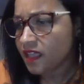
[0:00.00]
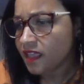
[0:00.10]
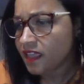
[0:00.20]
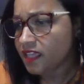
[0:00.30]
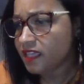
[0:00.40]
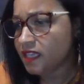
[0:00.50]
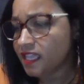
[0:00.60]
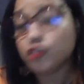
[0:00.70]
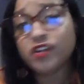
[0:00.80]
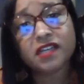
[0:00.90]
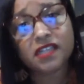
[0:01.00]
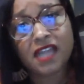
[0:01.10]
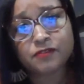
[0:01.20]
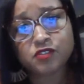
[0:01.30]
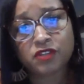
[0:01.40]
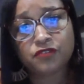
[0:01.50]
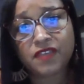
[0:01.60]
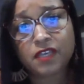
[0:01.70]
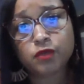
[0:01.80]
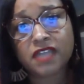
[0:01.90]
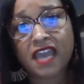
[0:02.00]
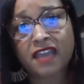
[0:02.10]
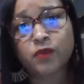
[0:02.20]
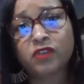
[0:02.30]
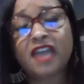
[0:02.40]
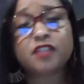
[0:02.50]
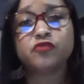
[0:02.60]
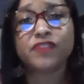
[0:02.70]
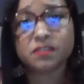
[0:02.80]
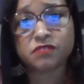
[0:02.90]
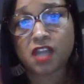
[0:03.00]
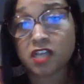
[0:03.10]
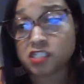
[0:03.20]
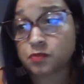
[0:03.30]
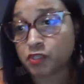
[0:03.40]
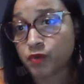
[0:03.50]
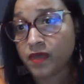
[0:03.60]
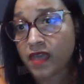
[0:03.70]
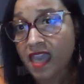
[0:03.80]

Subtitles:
he nearly collapsed on the field, and we had to race him to the hospital.